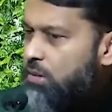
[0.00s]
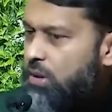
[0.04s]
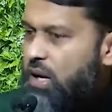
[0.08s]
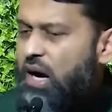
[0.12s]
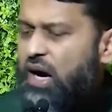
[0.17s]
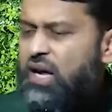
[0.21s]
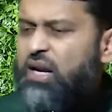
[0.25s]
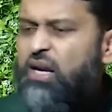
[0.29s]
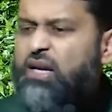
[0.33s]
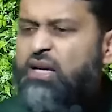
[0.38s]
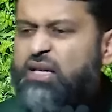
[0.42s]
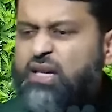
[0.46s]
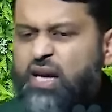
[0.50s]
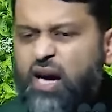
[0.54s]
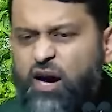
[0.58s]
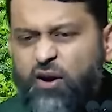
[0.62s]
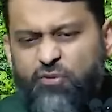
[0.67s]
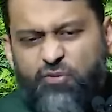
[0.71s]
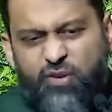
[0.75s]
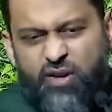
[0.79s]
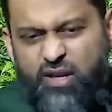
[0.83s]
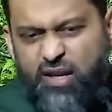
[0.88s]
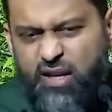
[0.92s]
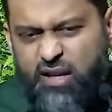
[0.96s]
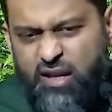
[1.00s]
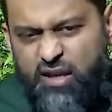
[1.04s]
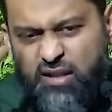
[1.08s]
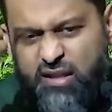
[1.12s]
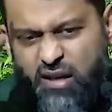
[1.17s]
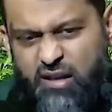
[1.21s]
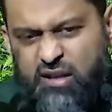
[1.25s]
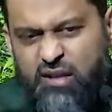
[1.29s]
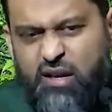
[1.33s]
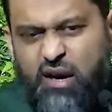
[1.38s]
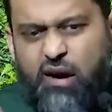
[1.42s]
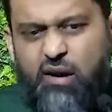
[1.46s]
Al kafirina
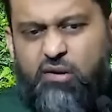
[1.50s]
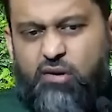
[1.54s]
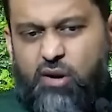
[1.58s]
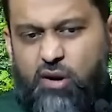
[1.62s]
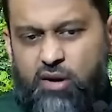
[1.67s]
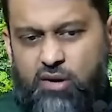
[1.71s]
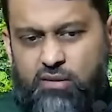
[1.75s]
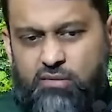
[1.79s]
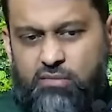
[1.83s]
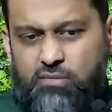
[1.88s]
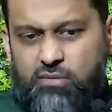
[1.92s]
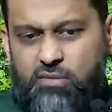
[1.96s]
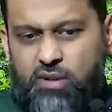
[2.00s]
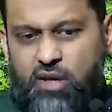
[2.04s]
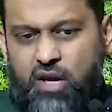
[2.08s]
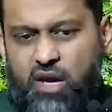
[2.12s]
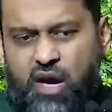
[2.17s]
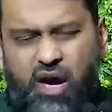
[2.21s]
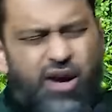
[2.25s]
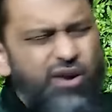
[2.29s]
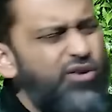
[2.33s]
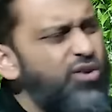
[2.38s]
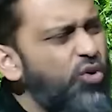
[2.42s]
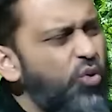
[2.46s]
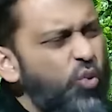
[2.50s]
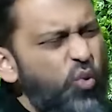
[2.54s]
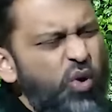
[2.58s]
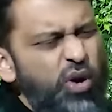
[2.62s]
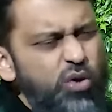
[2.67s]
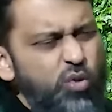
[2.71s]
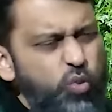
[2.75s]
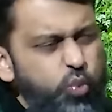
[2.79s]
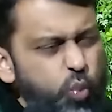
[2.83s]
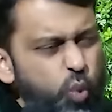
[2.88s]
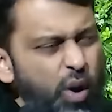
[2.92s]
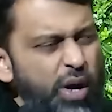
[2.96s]
I don't
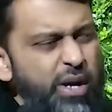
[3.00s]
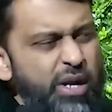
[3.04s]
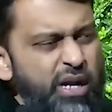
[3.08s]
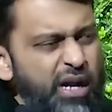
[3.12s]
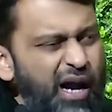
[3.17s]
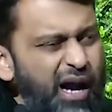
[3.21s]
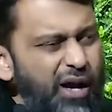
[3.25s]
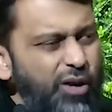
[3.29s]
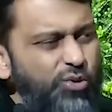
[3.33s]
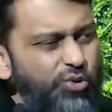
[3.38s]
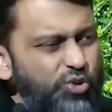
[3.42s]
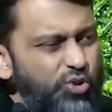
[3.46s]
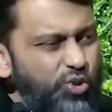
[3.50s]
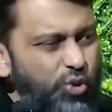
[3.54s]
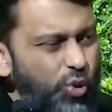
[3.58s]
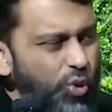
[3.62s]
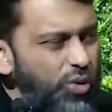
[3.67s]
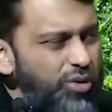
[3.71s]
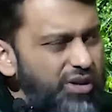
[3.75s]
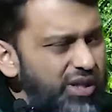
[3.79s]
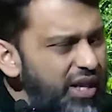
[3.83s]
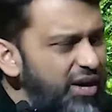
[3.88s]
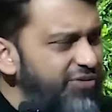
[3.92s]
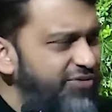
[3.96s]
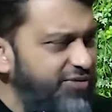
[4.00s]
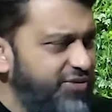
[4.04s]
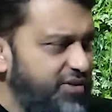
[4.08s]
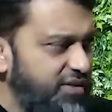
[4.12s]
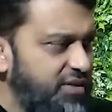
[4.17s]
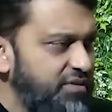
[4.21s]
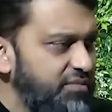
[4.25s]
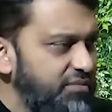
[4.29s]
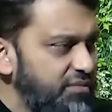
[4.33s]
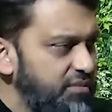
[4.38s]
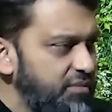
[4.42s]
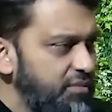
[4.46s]
want one household
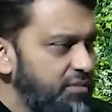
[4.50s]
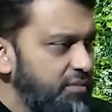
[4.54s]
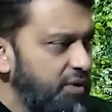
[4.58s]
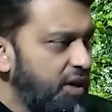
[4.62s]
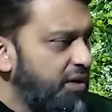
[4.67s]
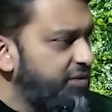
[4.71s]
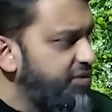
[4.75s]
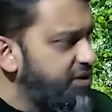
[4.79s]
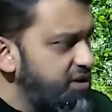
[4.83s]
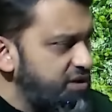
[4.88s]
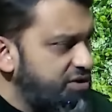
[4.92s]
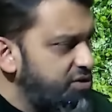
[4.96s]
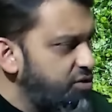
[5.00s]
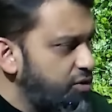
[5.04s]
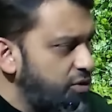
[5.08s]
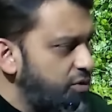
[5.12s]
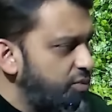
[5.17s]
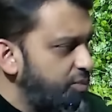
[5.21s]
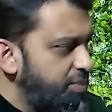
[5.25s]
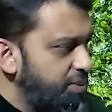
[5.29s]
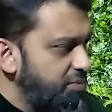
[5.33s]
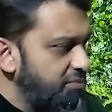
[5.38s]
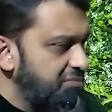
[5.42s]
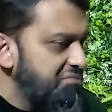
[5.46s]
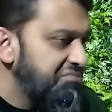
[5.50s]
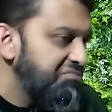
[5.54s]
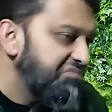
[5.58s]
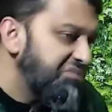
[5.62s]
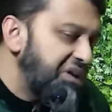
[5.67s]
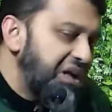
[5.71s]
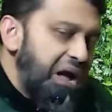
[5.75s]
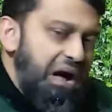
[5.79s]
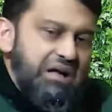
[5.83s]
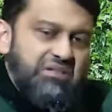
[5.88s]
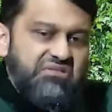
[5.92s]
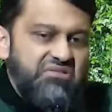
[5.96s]
left of this group.
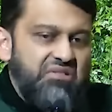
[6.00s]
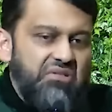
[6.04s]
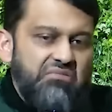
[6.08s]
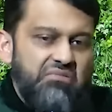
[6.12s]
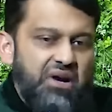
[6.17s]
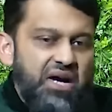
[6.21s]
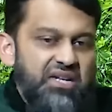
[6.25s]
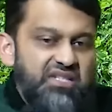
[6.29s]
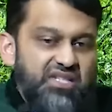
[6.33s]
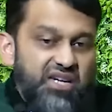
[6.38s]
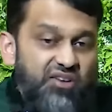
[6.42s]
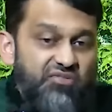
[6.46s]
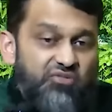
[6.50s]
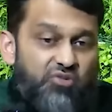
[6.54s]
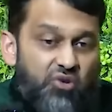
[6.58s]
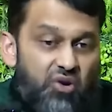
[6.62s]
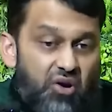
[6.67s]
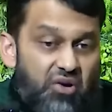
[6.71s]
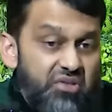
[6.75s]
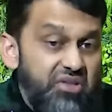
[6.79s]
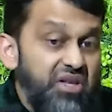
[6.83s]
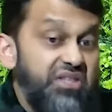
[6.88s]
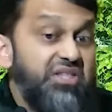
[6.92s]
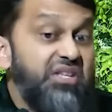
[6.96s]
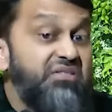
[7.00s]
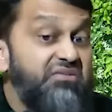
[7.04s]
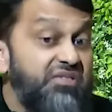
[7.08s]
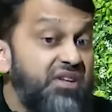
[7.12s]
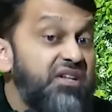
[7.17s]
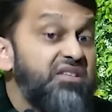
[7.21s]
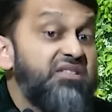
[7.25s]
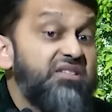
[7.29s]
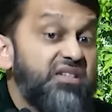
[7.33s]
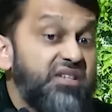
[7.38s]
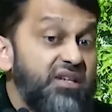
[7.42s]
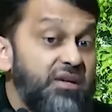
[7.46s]
He has the right after all that they've
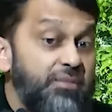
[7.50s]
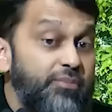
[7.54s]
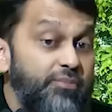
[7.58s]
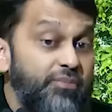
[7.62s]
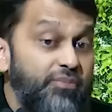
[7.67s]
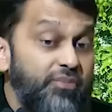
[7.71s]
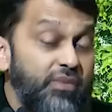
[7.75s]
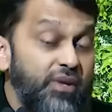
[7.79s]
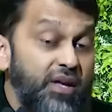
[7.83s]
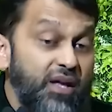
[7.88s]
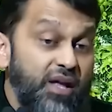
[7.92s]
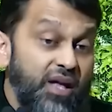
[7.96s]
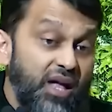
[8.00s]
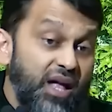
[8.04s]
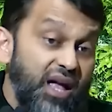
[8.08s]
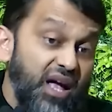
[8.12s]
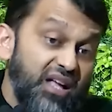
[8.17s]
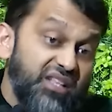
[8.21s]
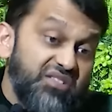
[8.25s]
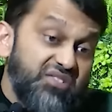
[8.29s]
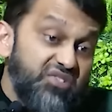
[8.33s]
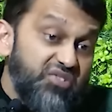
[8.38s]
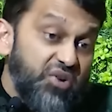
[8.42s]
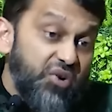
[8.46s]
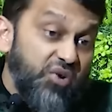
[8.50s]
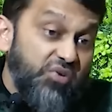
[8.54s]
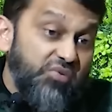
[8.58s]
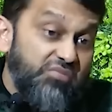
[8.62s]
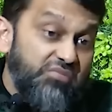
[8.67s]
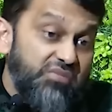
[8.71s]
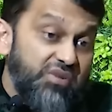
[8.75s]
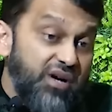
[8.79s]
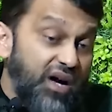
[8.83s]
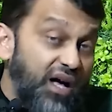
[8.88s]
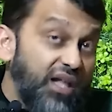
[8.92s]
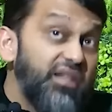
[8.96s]
done to him. And so
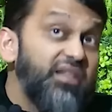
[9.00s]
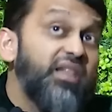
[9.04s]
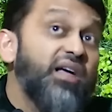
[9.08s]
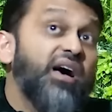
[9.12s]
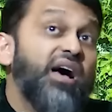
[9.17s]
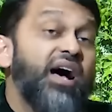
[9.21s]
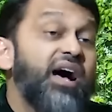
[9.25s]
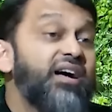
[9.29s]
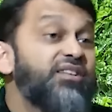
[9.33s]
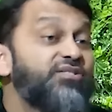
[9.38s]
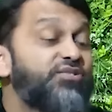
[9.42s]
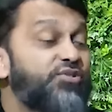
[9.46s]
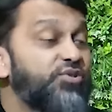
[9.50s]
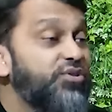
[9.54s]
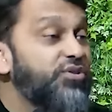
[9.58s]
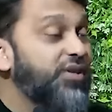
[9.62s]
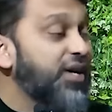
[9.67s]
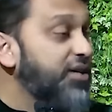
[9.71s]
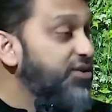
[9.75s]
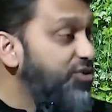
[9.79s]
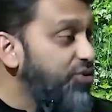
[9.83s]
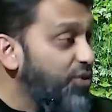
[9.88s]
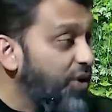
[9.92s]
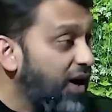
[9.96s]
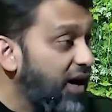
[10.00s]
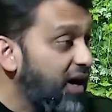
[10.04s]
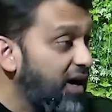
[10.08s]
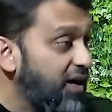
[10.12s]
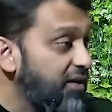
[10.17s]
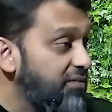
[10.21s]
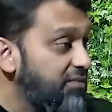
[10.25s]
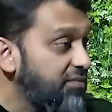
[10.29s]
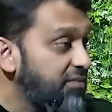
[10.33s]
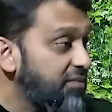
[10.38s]
Allah answered that dua.